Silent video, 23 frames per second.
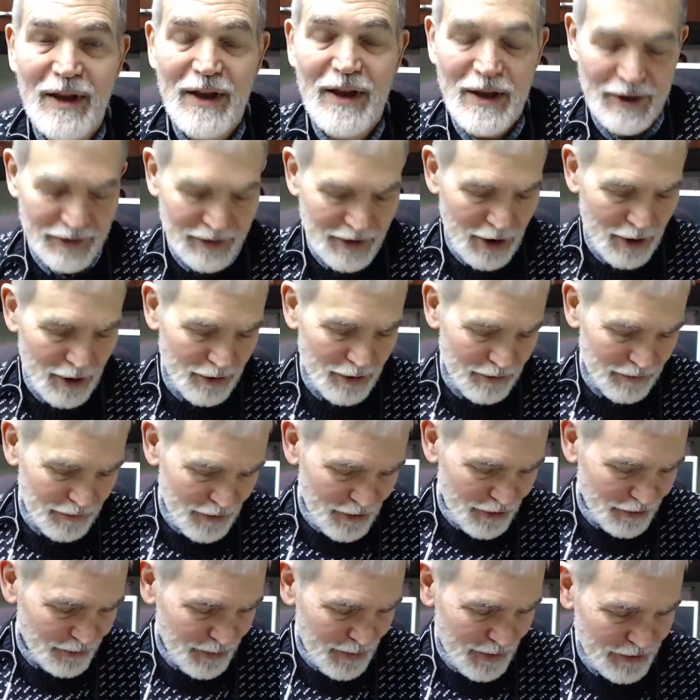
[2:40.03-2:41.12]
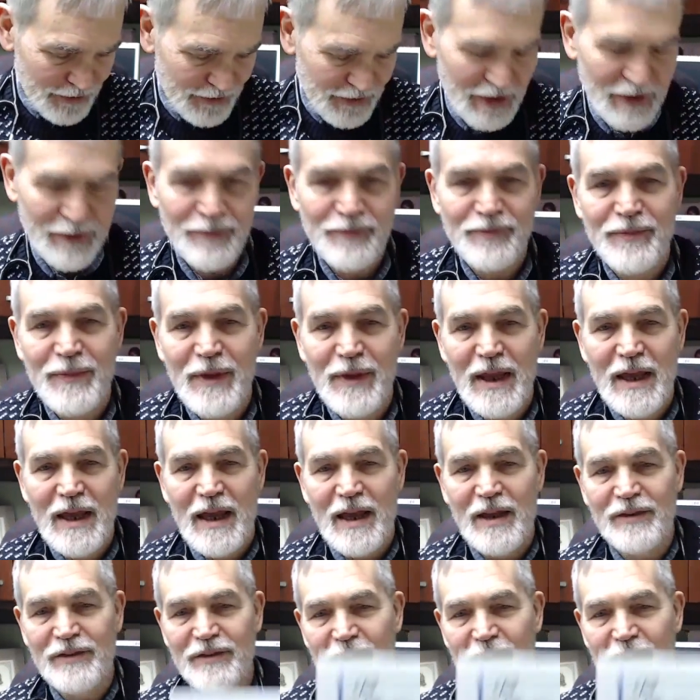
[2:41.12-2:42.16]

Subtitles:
So the first person is